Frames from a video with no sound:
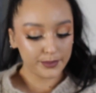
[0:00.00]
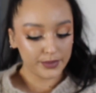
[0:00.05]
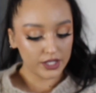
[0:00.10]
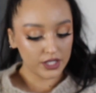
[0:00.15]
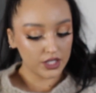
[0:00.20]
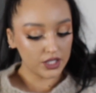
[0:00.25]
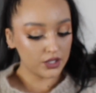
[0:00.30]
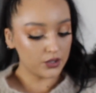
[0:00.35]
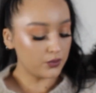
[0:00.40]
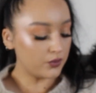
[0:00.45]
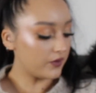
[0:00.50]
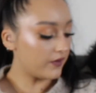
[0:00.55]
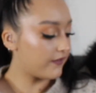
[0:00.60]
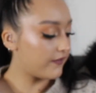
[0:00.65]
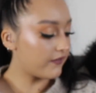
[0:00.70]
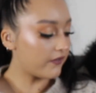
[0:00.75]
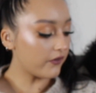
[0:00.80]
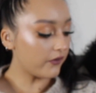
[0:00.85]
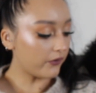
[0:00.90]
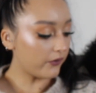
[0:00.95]

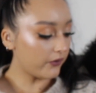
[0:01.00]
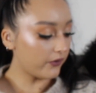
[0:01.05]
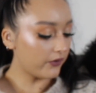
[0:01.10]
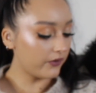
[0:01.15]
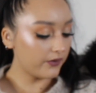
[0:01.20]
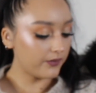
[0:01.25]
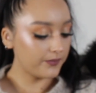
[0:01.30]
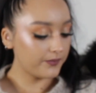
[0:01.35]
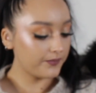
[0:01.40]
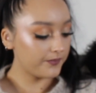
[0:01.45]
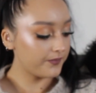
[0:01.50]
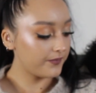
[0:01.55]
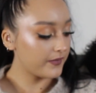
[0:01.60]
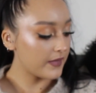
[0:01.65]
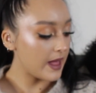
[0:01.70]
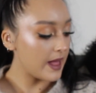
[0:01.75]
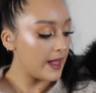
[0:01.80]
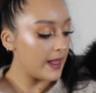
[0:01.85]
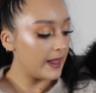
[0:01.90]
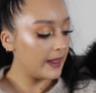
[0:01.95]
beautiful.
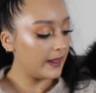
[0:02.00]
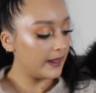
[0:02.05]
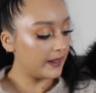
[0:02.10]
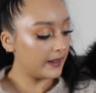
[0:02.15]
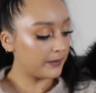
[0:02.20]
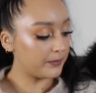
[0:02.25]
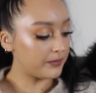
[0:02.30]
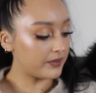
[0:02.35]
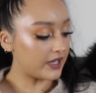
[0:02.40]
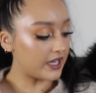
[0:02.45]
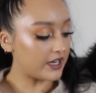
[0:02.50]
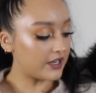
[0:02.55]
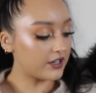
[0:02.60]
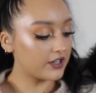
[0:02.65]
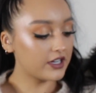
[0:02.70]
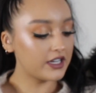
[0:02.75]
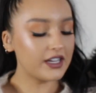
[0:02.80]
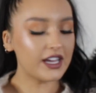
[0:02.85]
Lip liner.